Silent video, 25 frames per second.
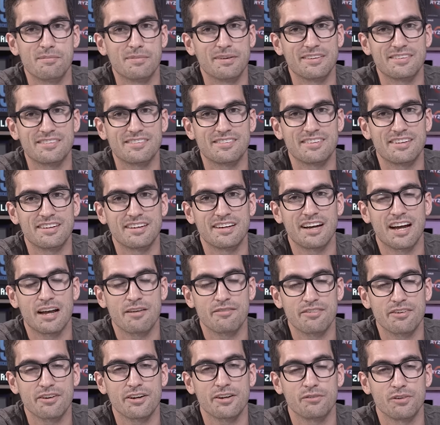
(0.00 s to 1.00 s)
But uh,
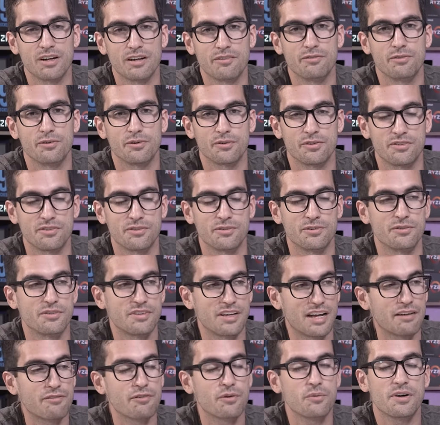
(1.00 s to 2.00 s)
I'm very grateful to,
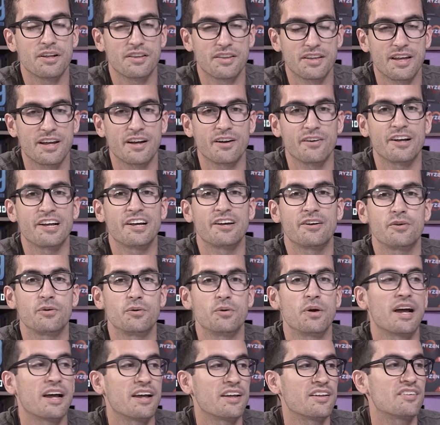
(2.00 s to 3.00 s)
to everyone in the area
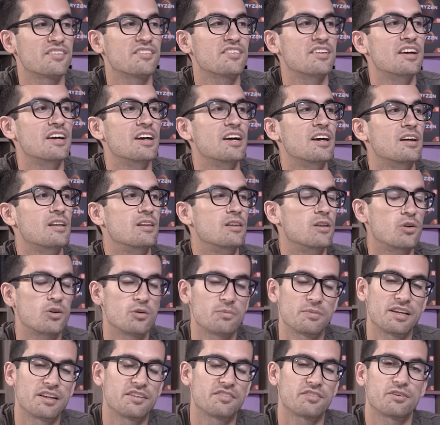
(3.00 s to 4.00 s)
who has
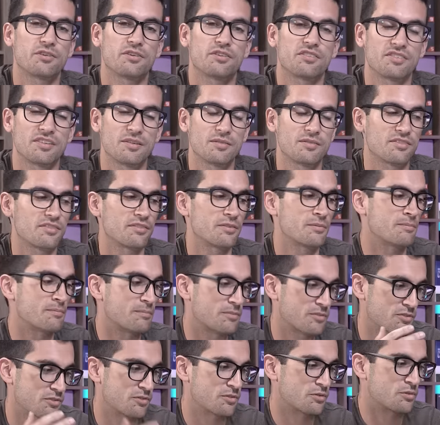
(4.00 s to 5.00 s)
loaned me his or her system
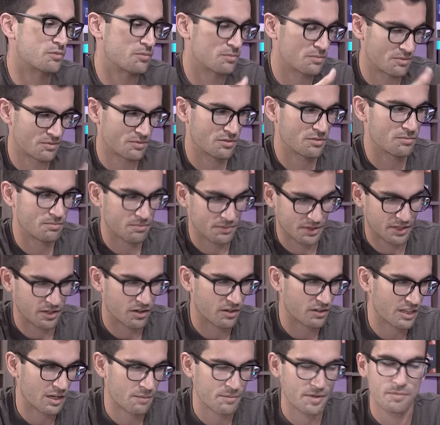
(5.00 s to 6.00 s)
to, to you know,
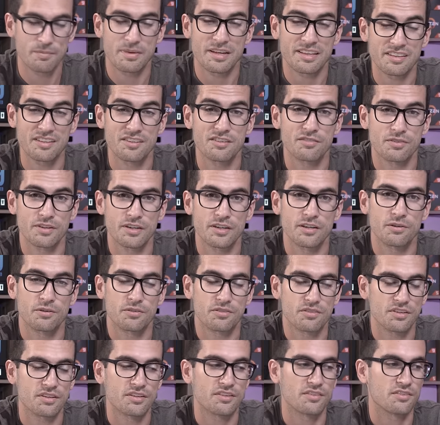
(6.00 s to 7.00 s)
allow me to make these
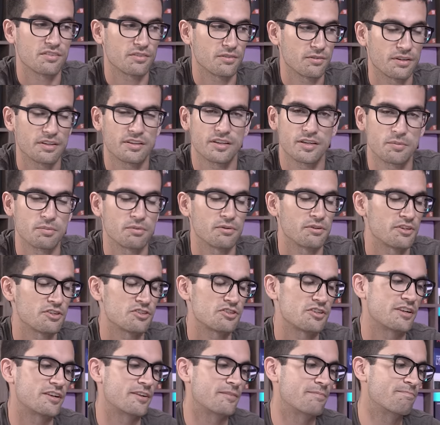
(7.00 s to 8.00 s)
videos. It is greatly
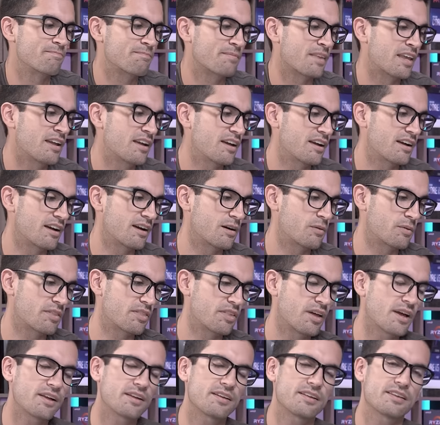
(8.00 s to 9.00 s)
appreciated. Uh, with
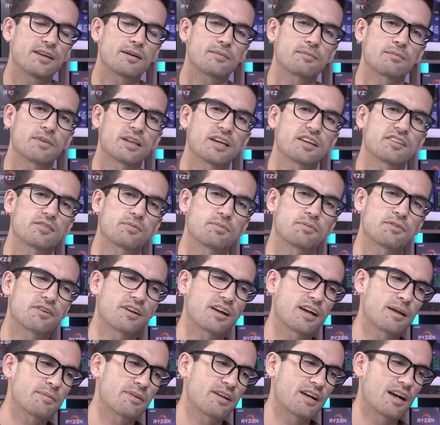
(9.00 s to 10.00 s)
that, yep, like,
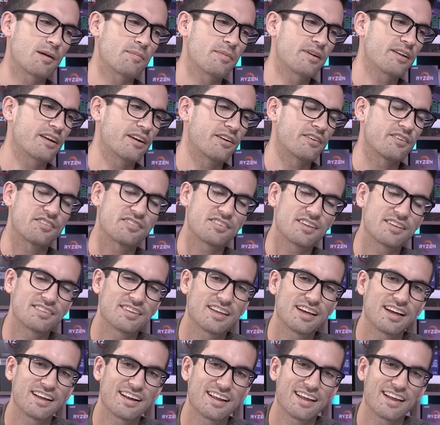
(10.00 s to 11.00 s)
subscribe, comment. I already said
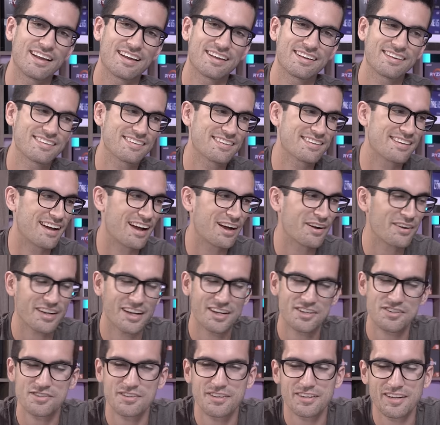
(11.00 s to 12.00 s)
that. And uh, I'll
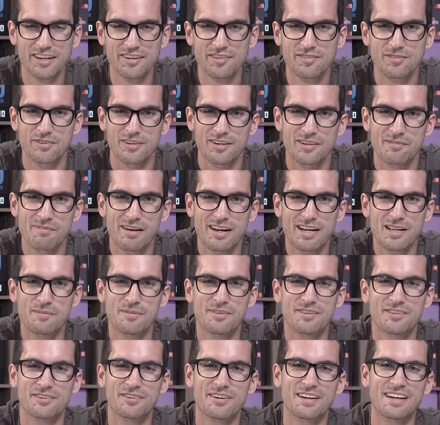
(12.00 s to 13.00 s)
catch you in the next one. My name
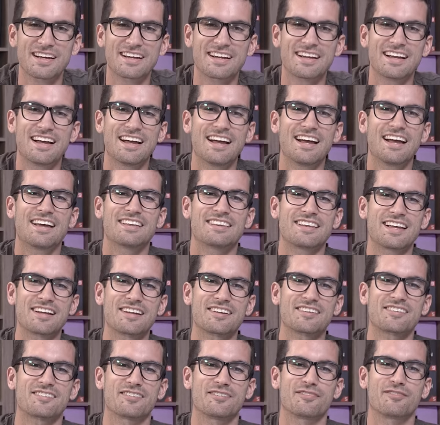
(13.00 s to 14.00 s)
is Greg.
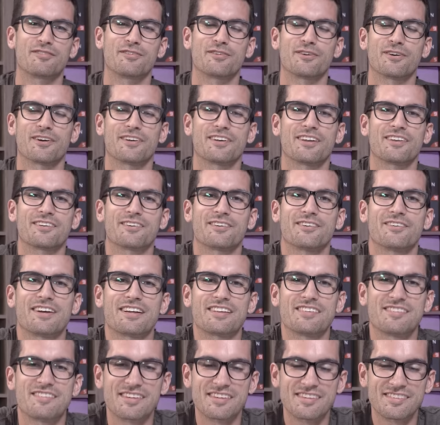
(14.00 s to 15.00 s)
Thanks for another
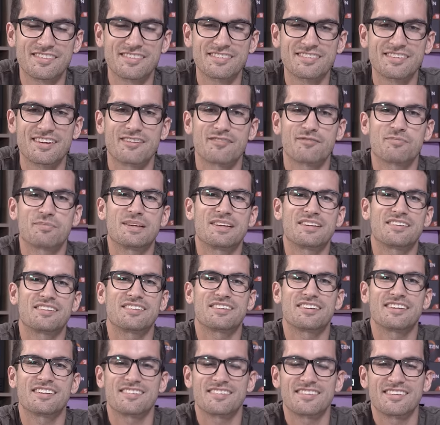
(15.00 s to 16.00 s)
great season of
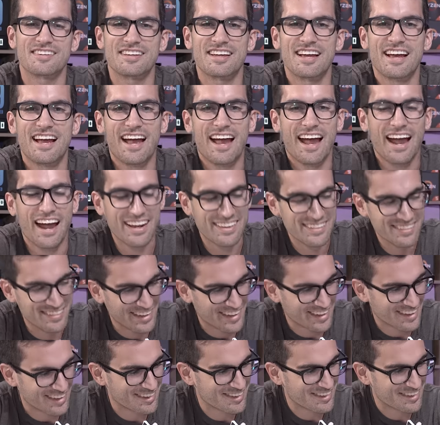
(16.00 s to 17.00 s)
PCDC. And
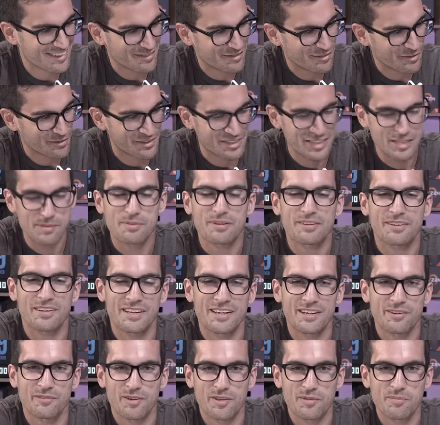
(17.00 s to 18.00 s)
thanks for deep
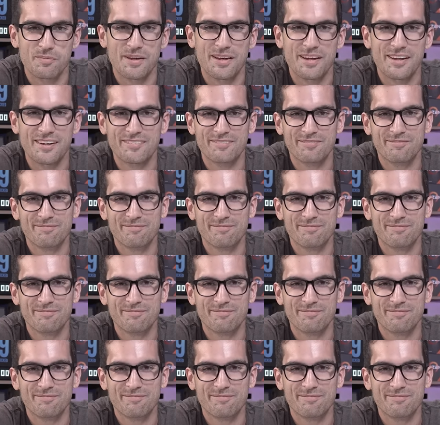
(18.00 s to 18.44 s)
cleaning with me.